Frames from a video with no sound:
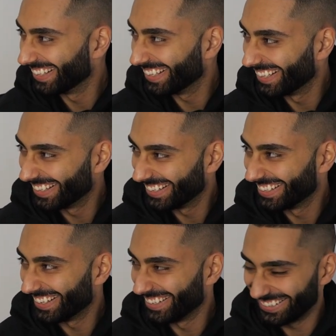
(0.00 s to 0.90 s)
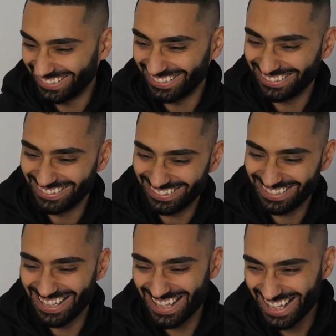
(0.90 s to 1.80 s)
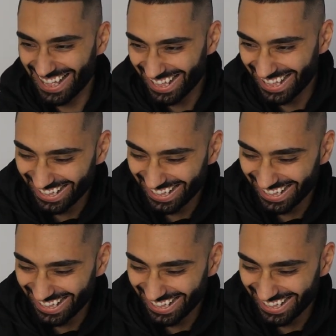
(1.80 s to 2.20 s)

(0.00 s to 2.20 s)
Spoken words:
No words are spoken by the person on screen.